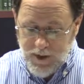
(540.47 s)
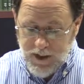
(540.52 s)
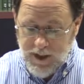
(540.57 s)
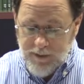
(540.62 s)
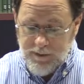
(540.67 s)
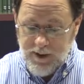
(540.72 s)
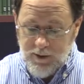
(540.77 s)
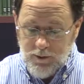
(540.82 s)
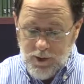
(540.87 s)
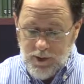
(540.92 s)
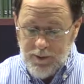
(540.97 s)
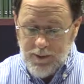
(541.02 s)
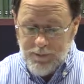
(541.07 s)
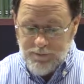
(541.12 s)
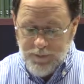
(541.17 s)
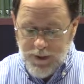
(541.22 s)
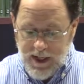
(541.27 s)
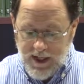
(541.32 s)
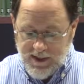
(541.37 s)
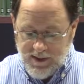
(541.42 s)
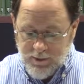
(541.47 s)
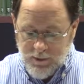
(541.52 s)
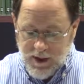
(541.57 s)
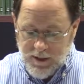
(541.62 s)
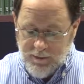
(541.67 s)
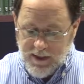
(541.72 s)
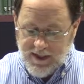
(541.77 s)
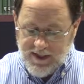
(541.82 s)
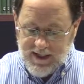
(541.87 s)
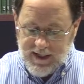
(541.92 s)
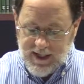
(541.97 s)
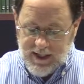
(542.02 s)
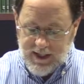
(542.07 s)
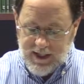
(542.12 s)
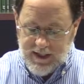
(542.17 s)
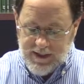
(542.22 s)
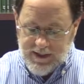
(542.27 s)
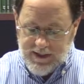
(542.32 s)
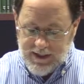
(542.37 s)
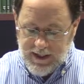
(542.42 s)
I mean, it would have been possible. I'm not saying
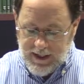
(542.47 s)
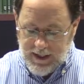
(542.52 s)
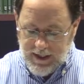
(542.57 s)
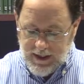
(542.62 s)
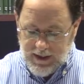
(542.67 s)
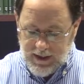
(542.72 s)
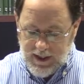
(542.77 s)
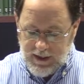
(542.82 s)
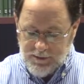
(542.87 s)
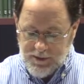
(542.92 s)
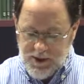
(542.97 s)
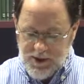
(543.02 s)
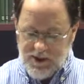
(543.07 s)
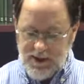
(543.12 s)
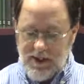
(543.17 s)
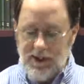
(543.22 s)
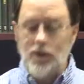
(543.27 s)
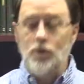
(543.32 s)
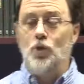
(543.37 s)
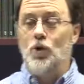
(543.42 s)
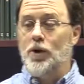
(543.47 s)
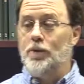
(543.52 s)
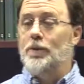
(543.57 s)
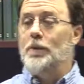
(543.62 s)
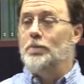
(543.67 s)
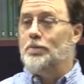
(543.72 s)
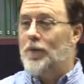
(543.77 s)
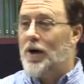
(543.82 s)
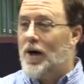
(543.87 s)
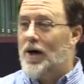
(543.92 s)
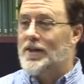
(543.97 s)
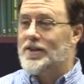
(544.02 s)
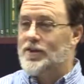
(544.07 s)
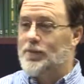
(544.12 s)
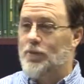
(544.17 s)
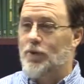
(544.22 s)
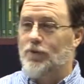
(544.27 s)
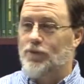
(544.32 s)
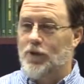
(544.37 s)
he did. I'm just saying it would have been possible